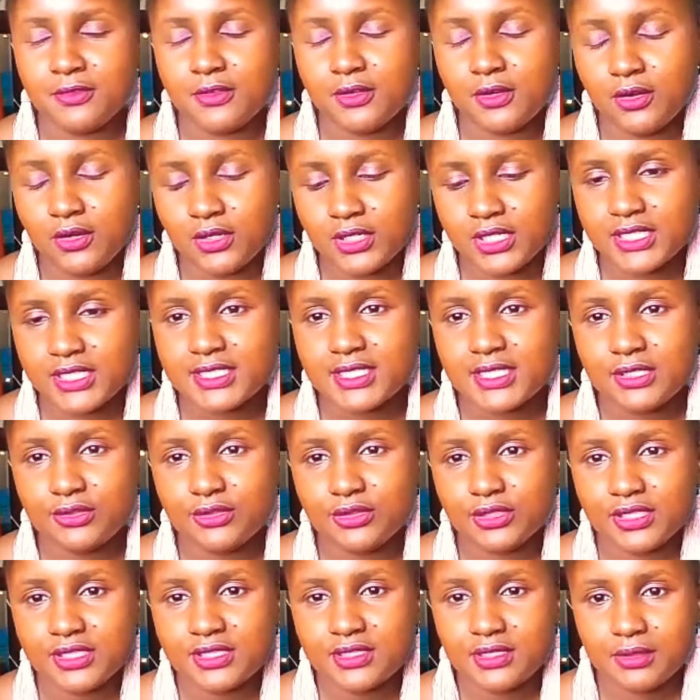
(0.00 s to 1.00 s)

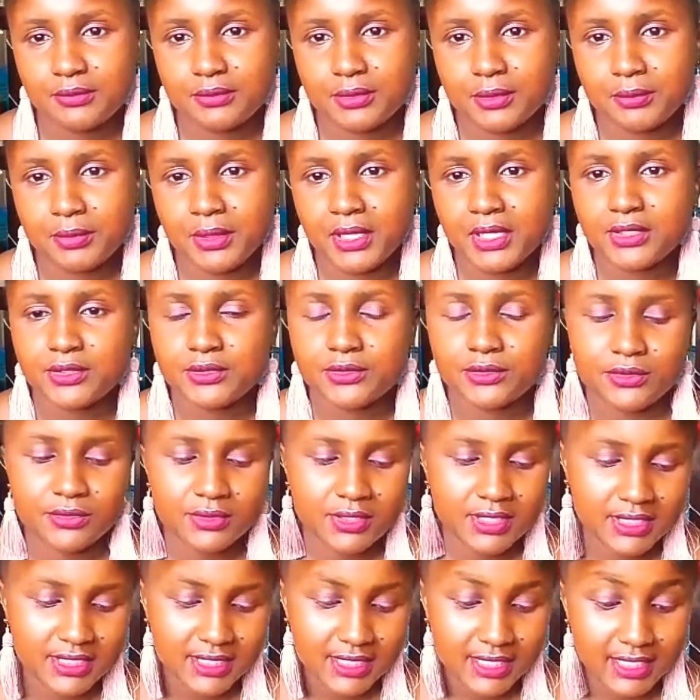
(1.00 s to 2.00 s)
honestly prepared to do
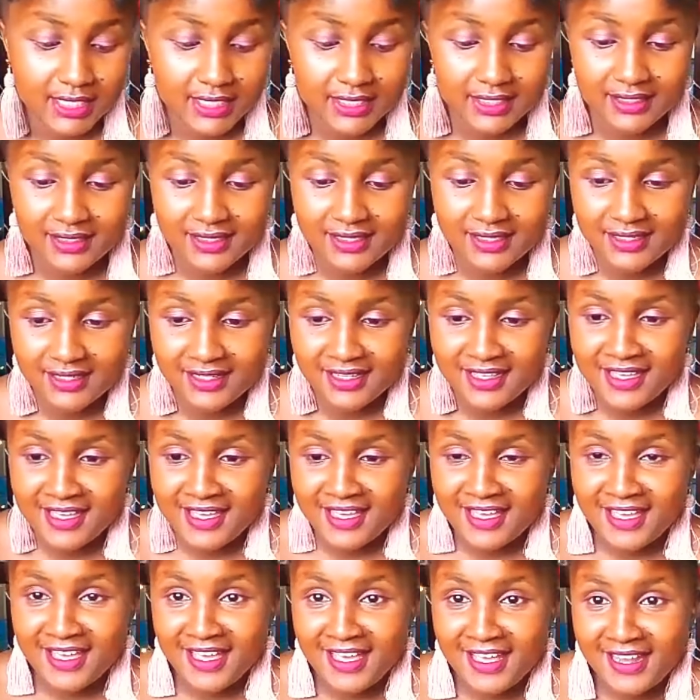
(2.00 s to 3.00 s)
it, and
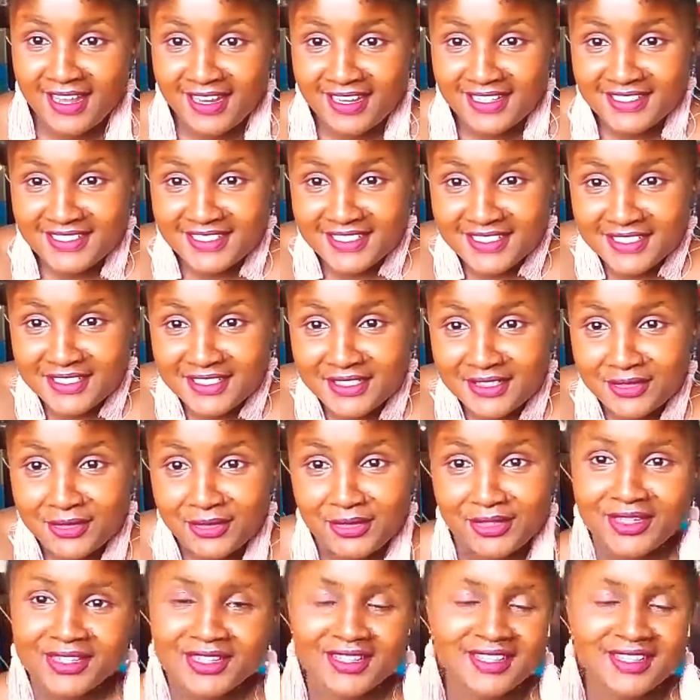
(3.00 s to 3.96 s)
let's just roll.